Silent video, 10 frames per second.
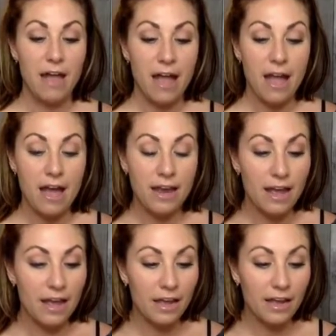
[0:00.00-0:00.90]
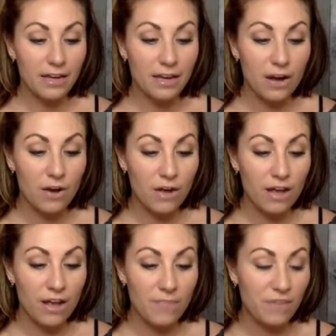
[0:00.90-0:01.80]
And, you know,
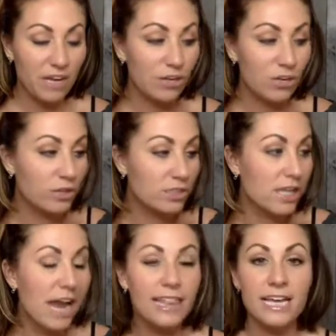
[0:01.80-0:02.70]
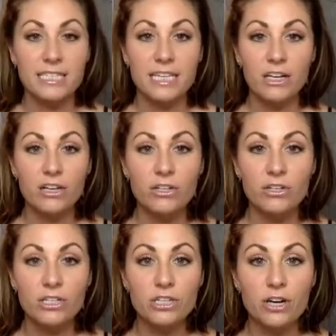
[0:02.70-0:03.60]
it includes a lot of things. It
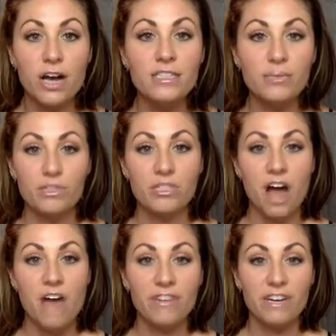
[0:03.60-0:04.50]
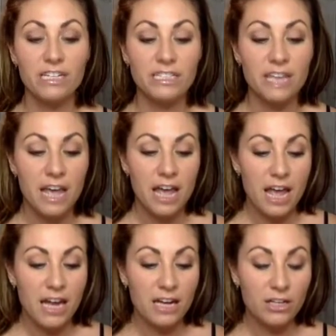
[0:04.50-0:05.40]
includes your customers' confidence.
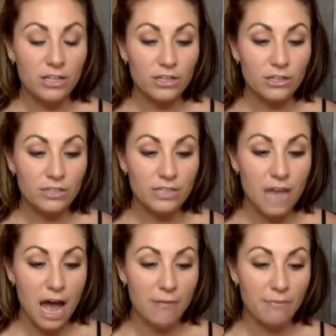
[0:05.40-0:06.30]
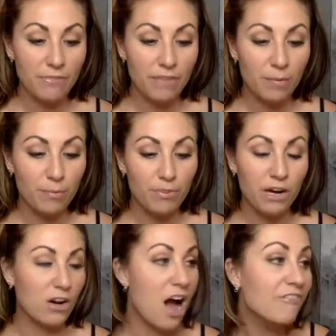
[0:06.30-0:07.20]
It includes
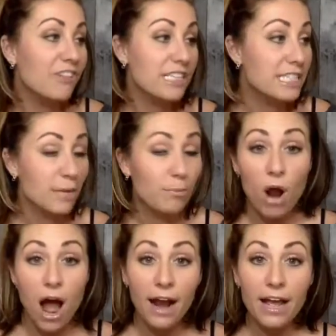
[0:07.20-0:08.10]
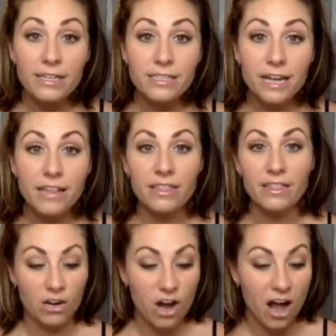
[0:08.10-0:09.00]
their confidence in the product and
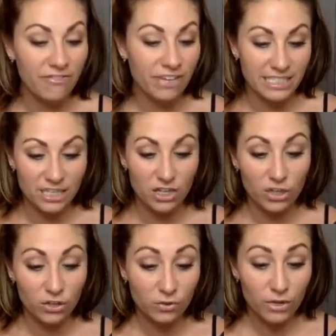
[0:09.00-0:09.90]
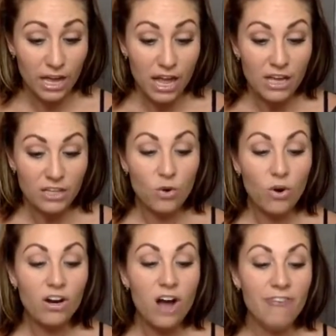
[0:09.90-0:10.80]
their confidence in you,
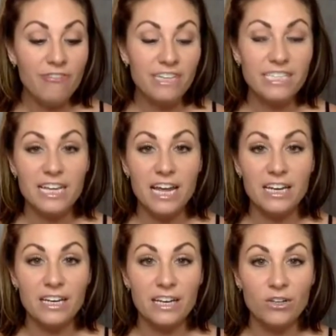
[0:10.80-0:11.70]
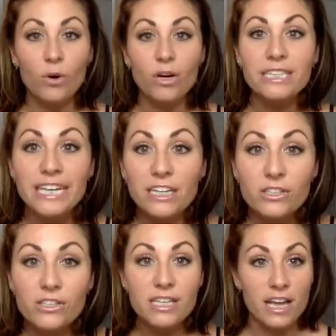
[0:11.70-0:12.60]
your confidence in your
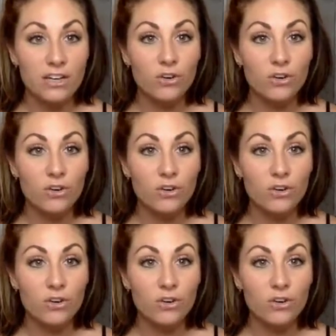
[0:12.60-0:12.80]
leaders and